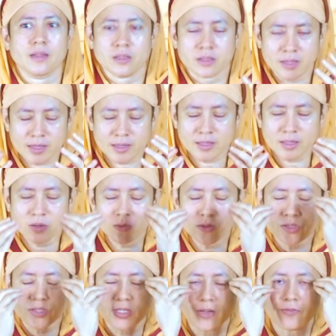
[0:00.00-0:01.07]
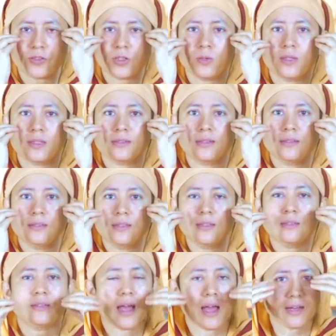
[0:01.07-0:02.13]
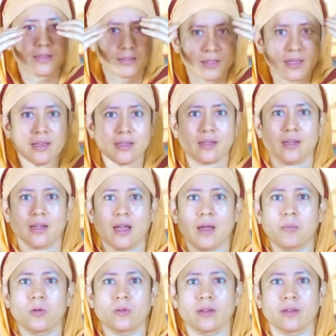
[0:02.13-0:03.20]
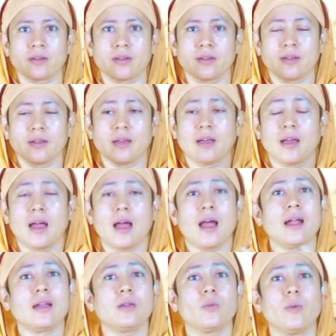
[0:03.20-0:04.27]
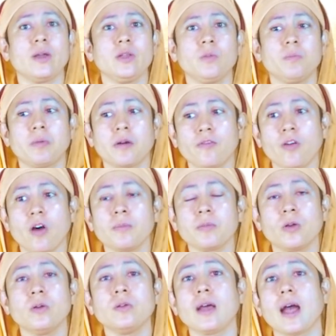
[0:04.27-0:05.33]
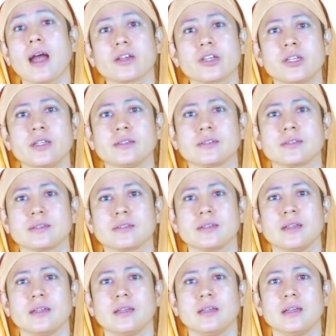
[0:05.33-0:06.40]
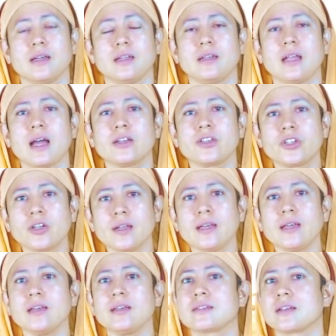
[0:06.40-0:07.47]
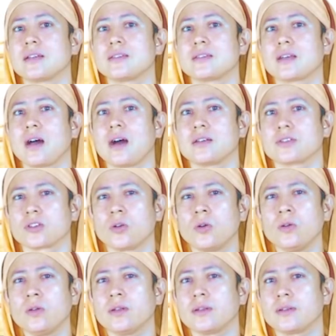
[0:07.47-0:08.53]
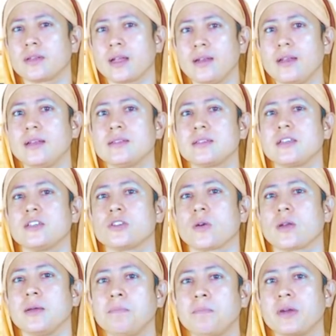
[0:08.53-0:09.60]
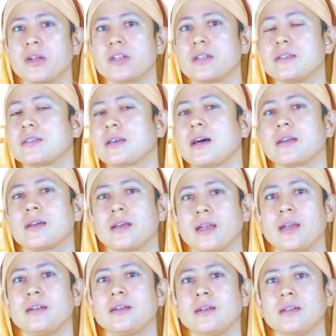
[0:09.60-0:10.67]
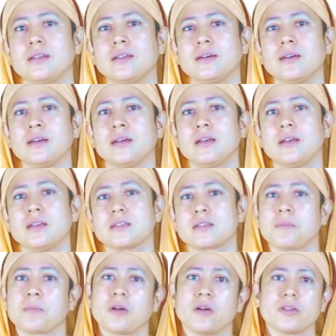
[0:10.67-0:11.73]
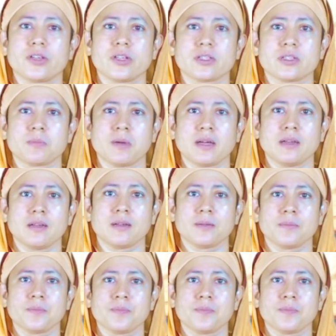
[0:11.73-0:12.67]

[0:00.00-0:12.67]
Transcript: take in good stuff through the senses and think about it. And when you perform good actions, naturally sanskars, good tendencies or impressions are created in the subconscious mind.